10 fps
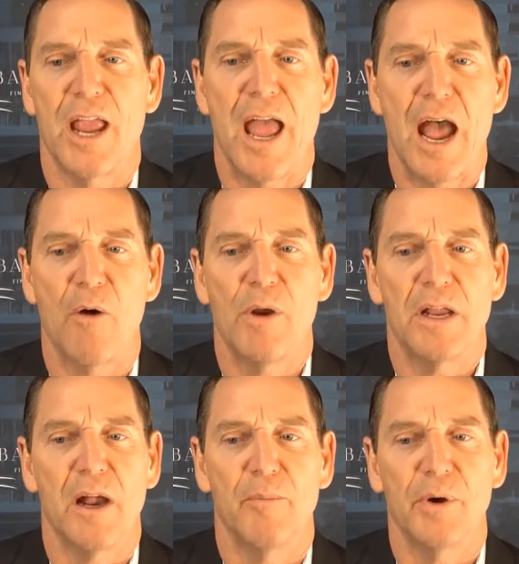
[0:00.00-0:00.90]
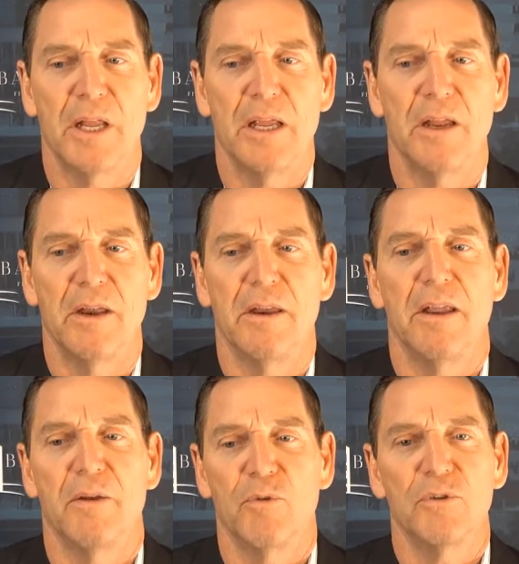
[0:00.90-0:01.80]
Howey Company, and
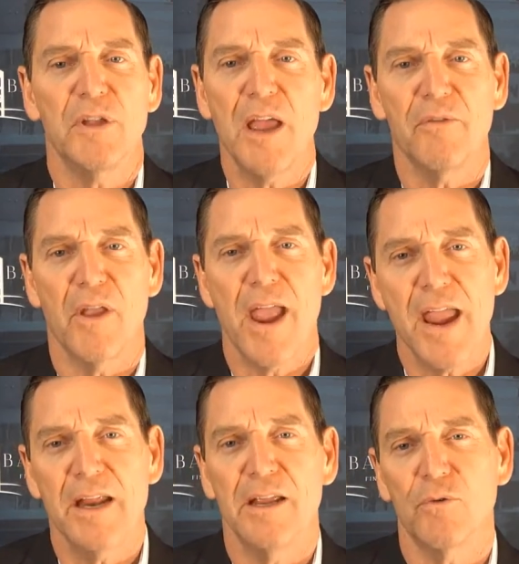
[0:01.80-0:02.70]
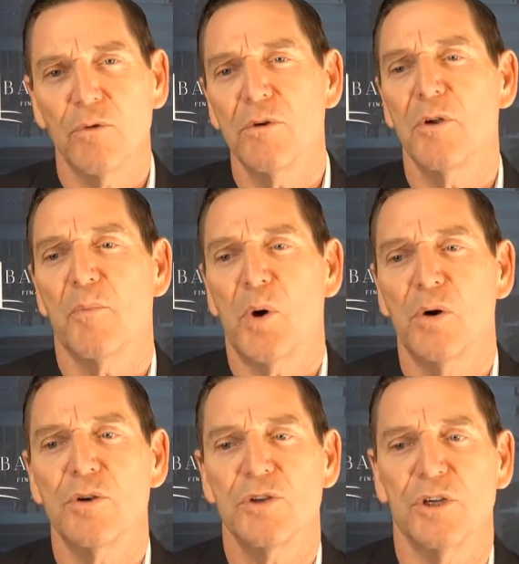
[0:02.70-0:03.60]
it was said that, hey, in order to
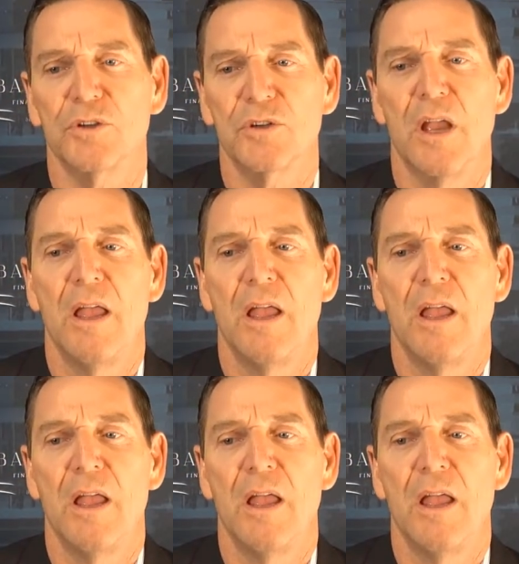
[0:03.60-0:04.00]
purchase